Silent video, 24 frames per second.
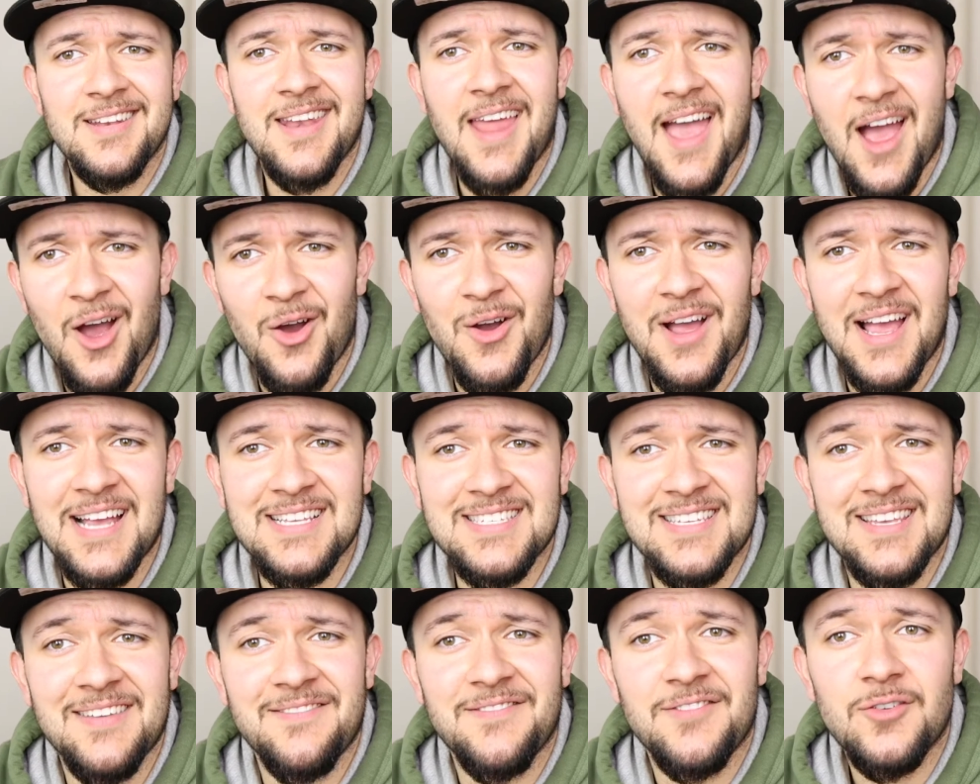Now,
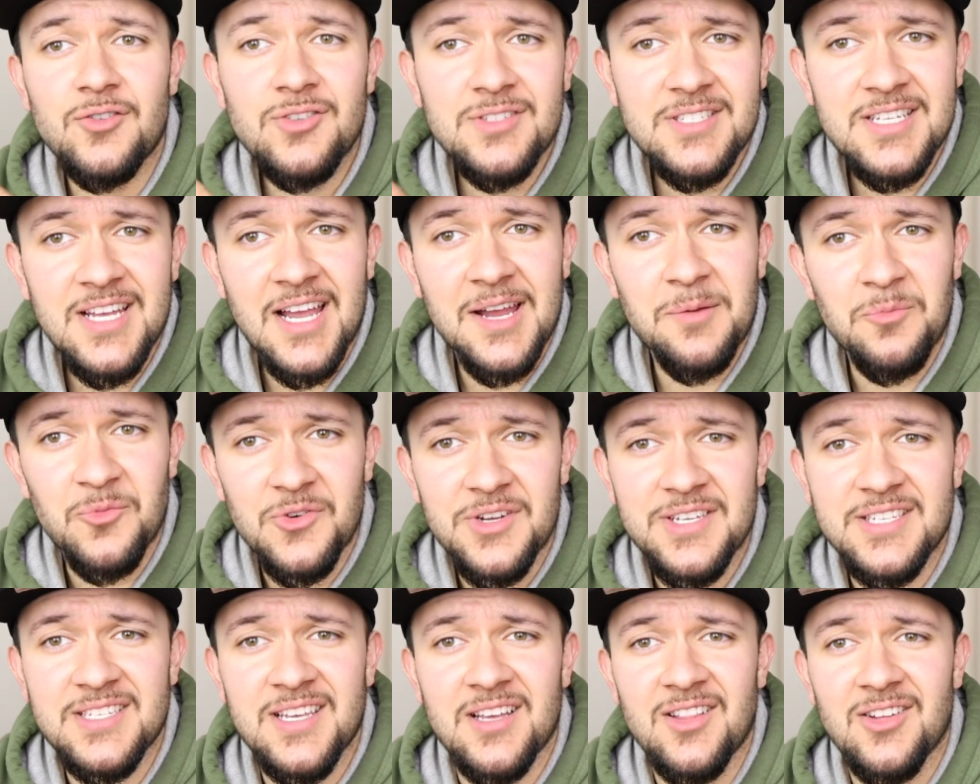as a full-time
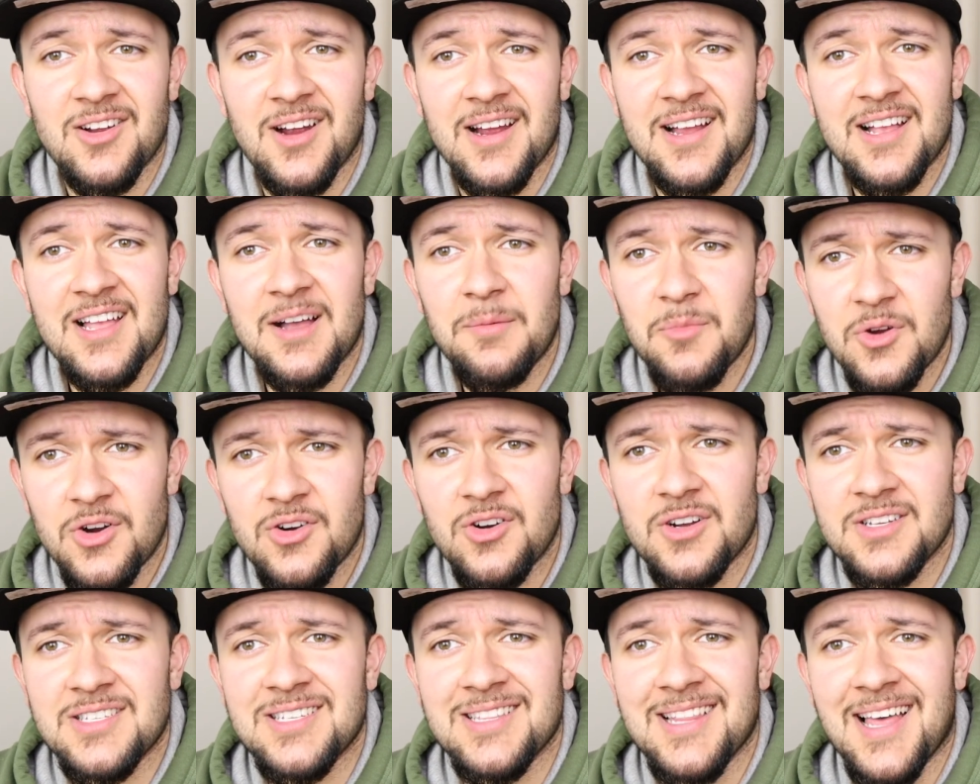reseller, I come
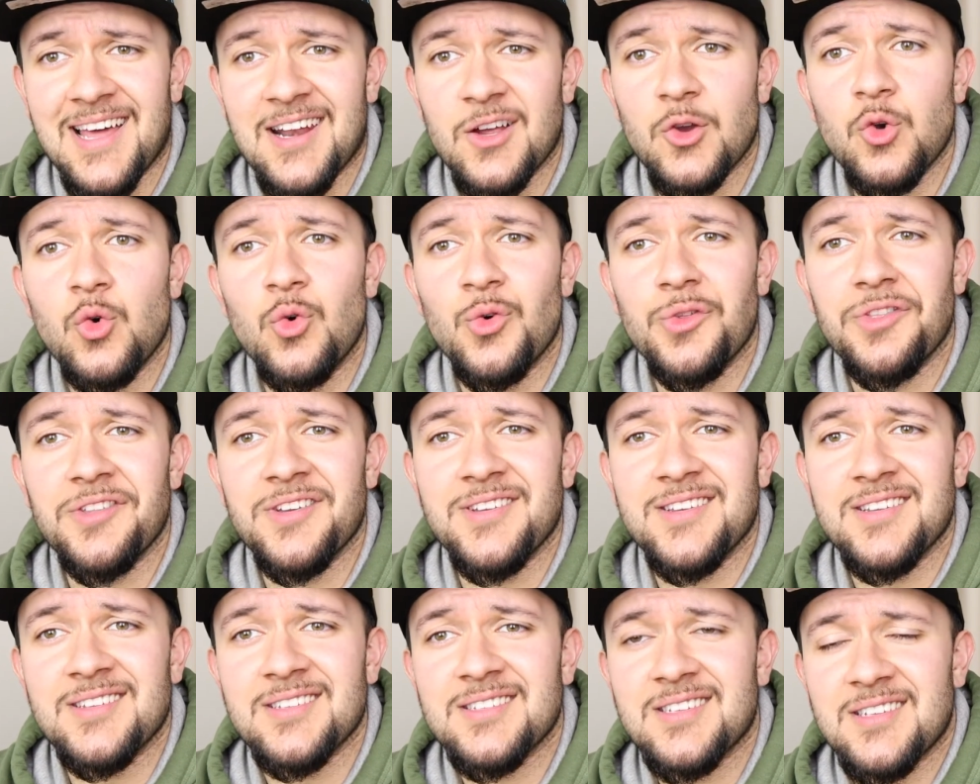across a lot of cool
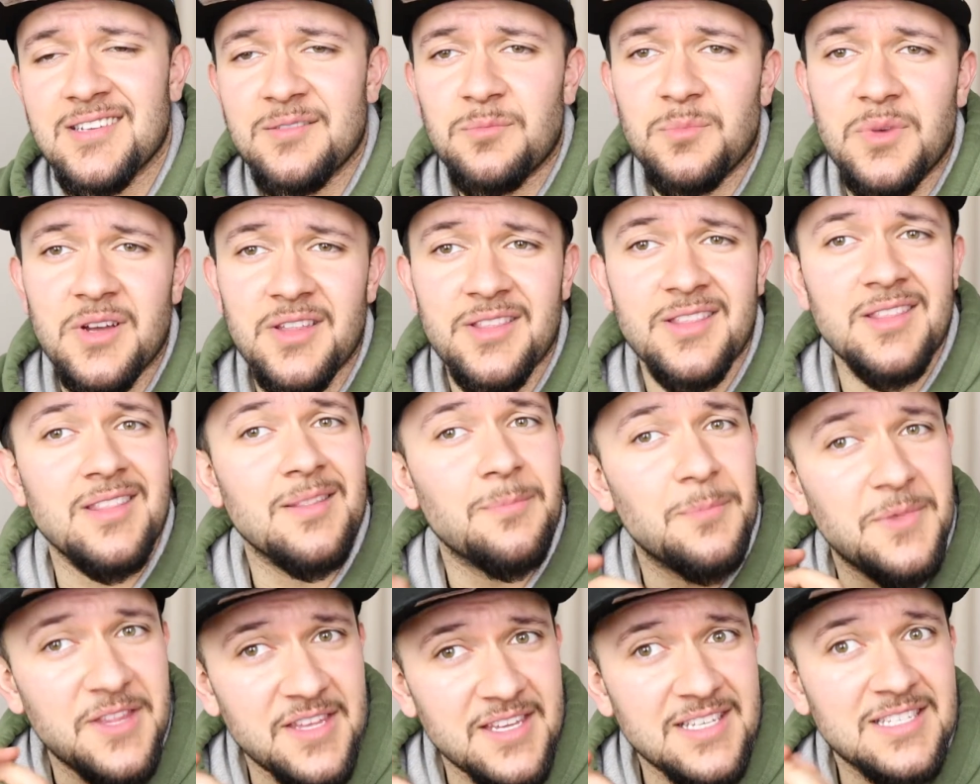things, but
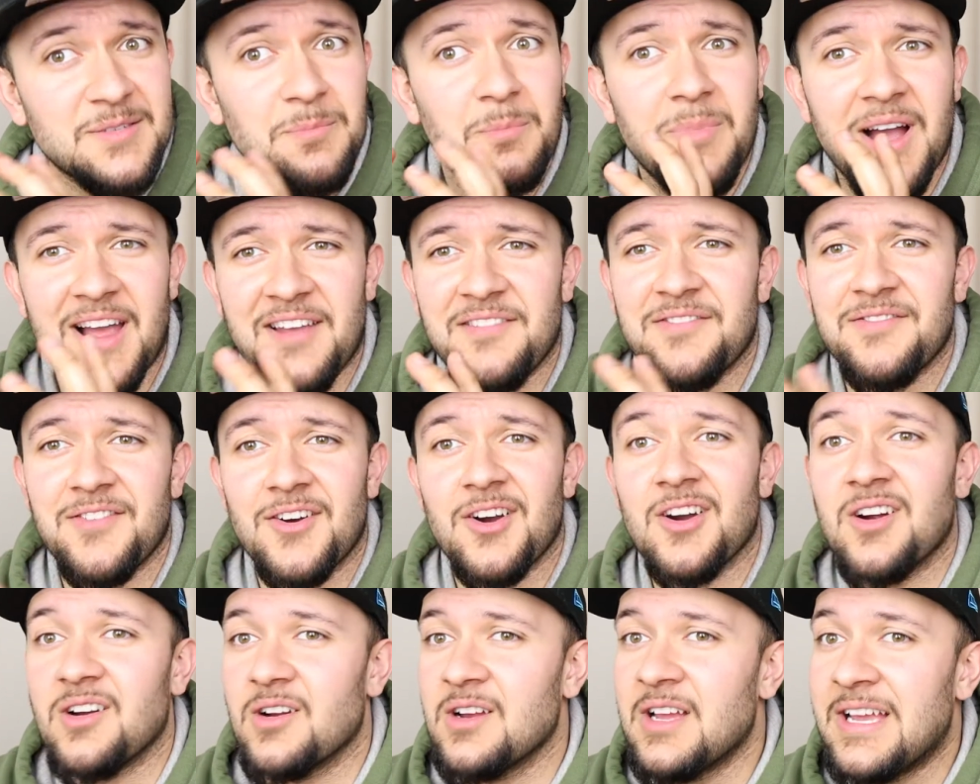this by
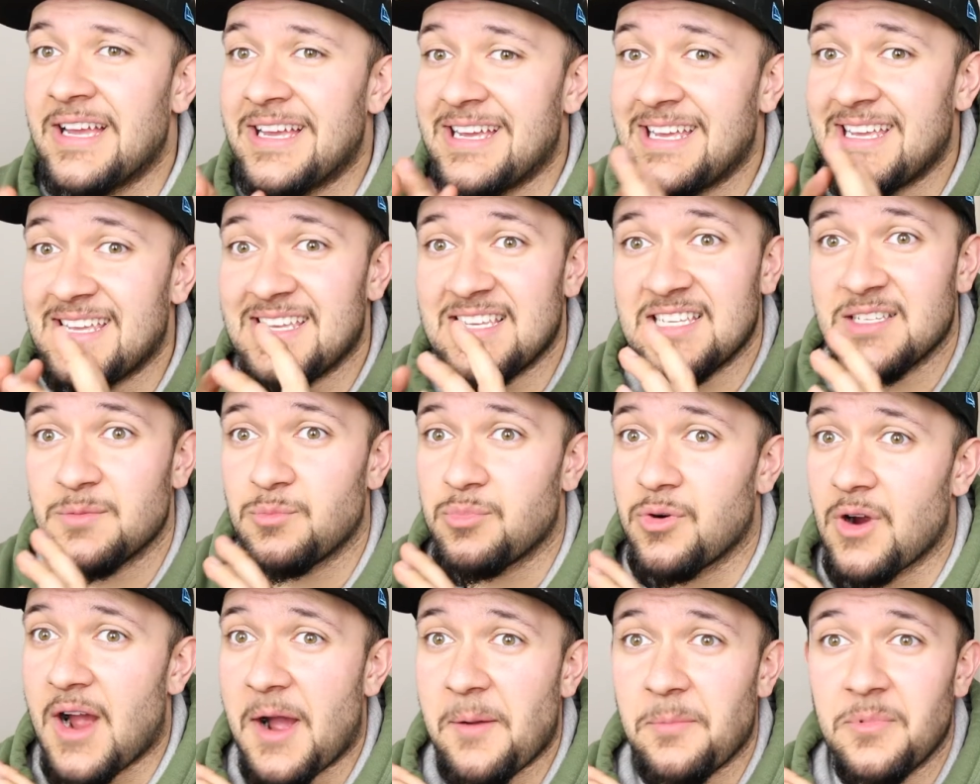far is
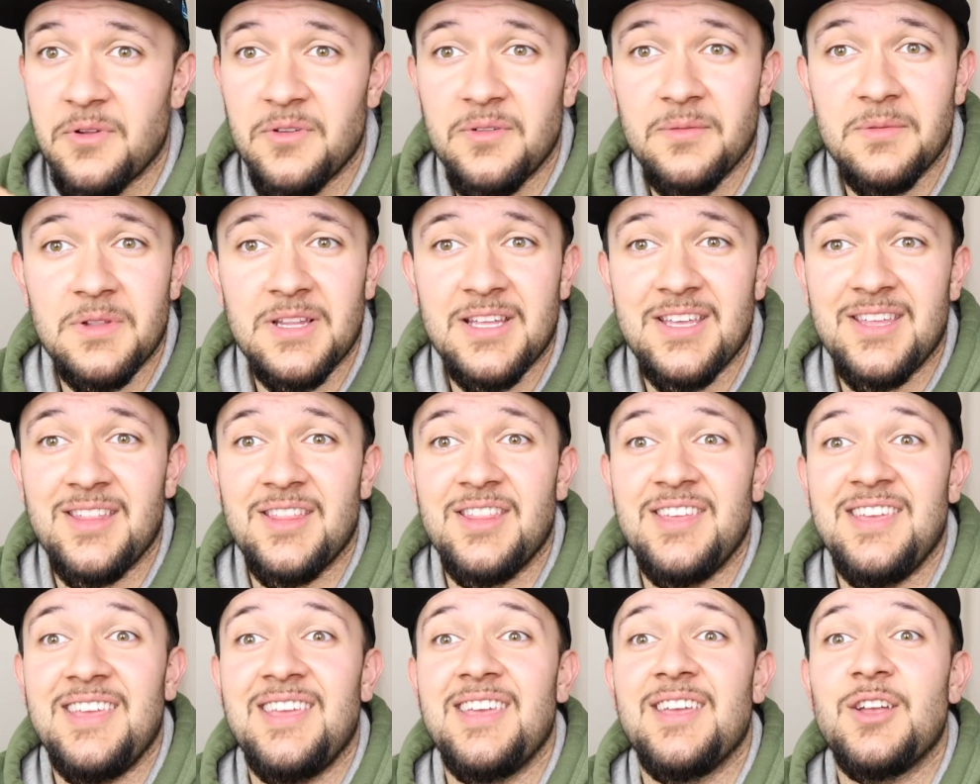probably
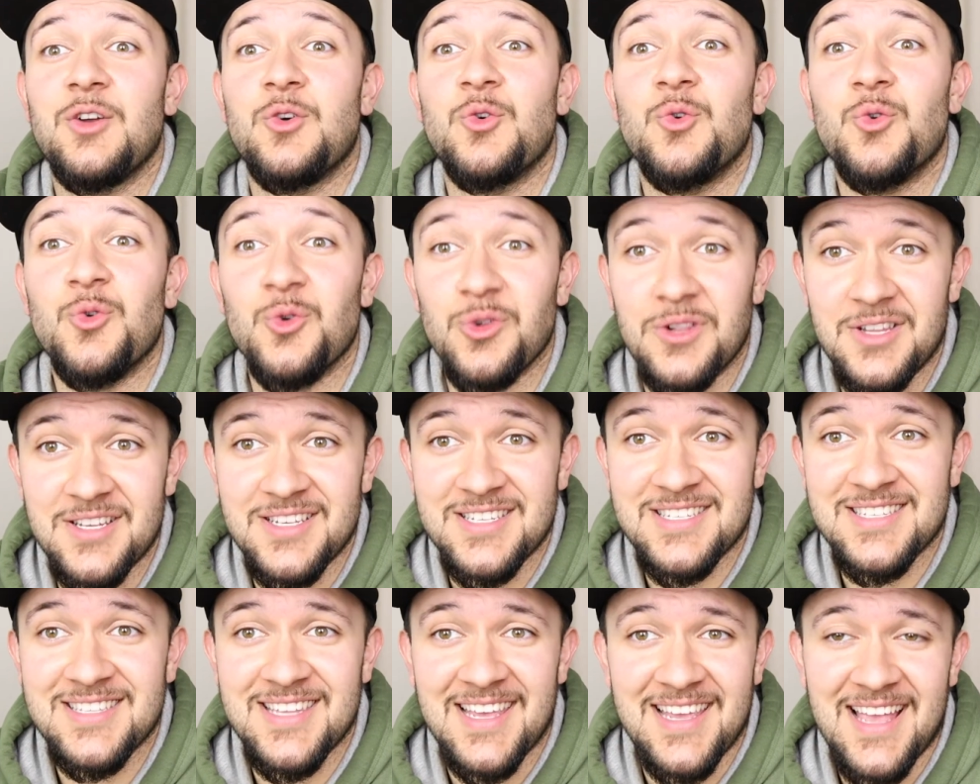the
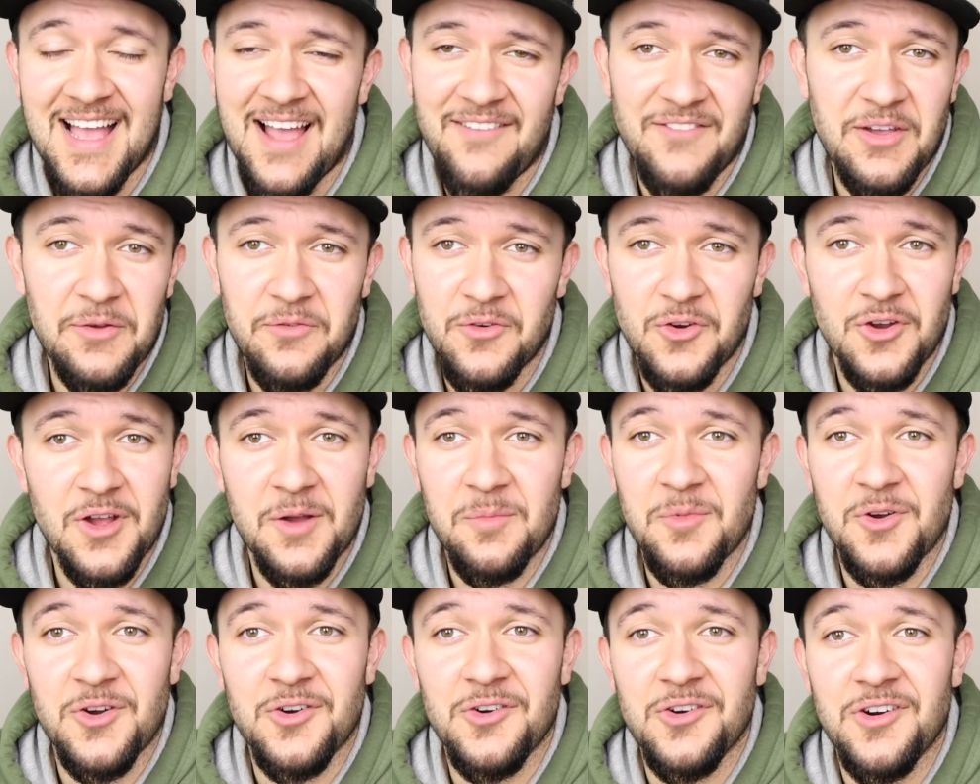coolest thing I've ever
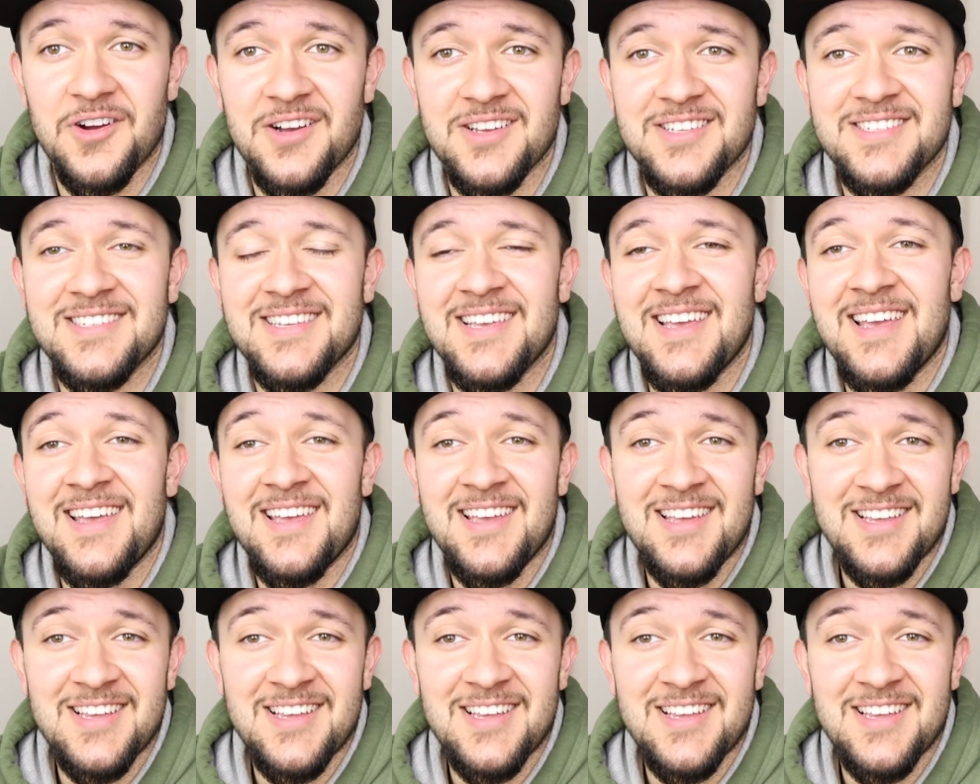come across.